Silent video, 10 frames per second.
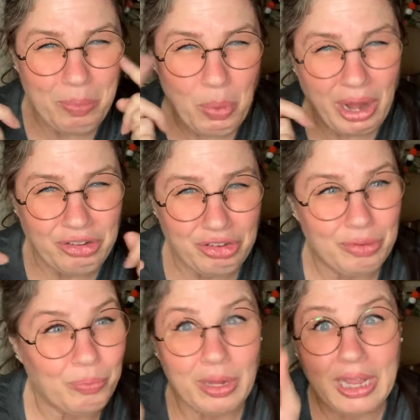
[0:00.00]
watch.
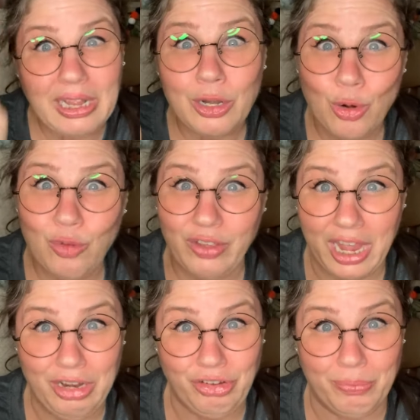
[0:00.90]
Click the
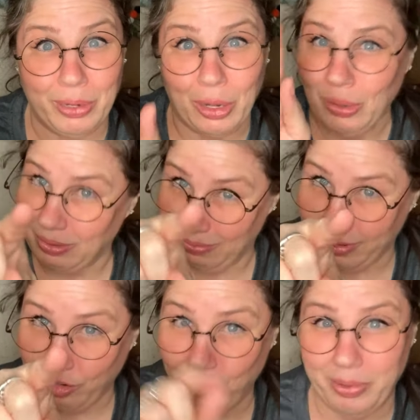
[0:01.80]
notification bell.
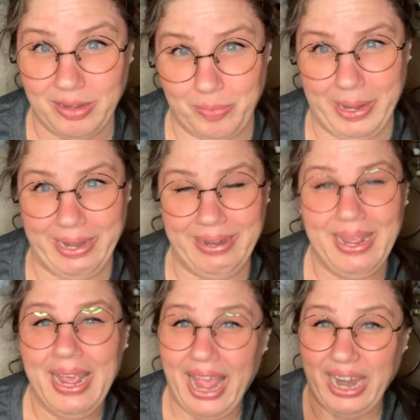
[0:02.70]
That's your best bet.
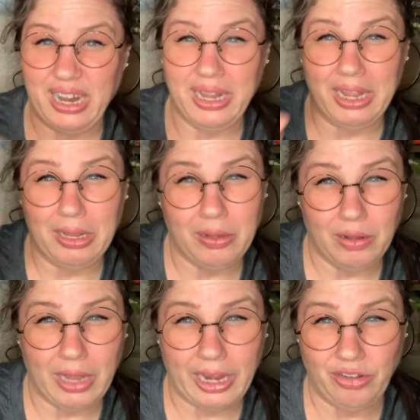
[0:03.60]
And click
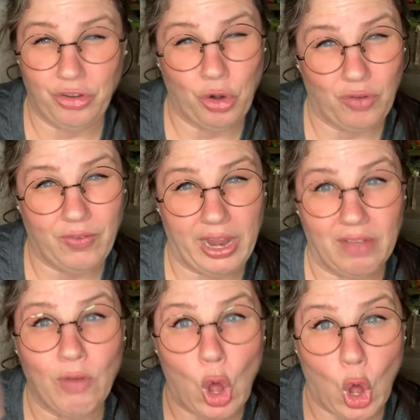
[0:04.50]
like to notify
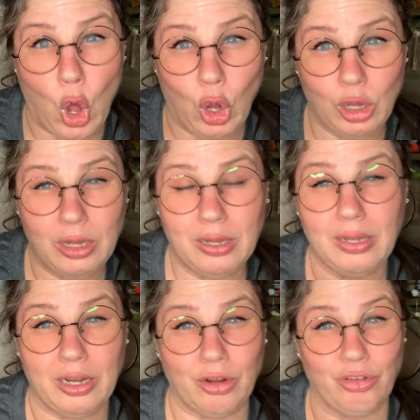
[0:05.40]
of all.
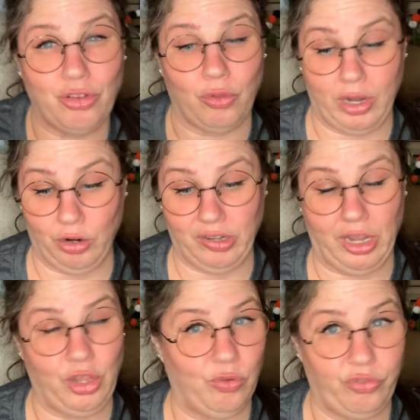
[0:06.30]
You know, so it'll
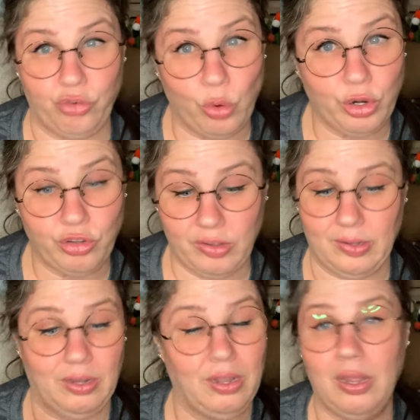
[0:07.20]
tell you of
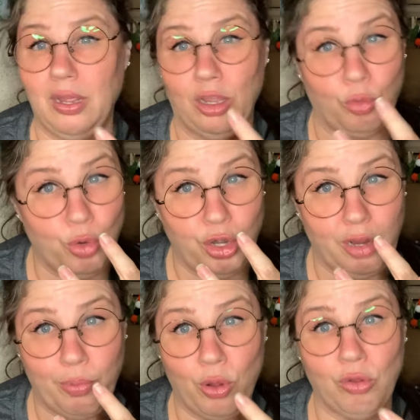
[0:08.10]
shorts,
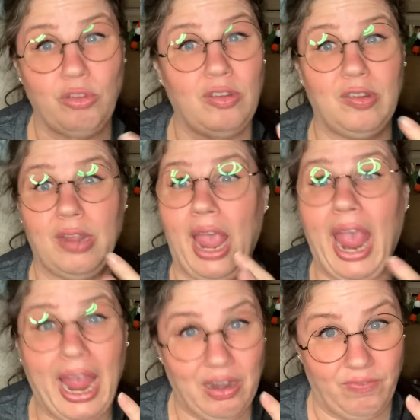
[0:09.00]
community posts,
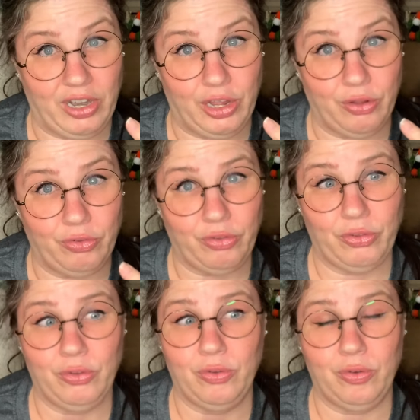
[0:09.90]
and
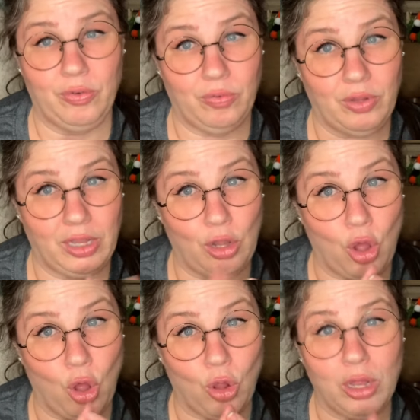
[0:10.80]
videos. Click
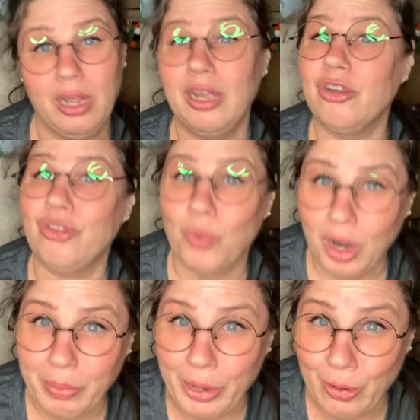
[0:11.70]
all, because you want
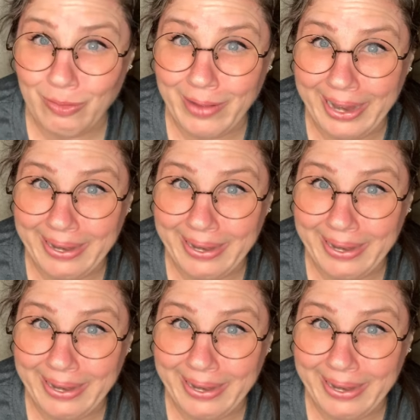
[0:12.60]
to be notified.